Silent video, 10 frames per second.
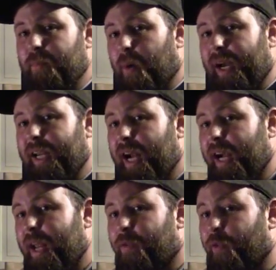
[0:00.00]
to break it
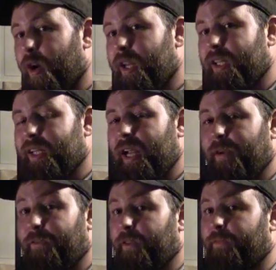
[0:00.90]
out and run it
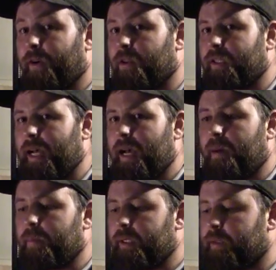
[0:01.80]
today for the first
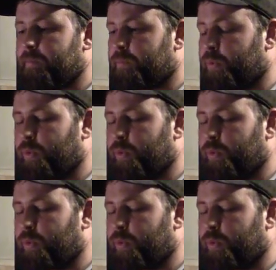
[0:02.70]
time in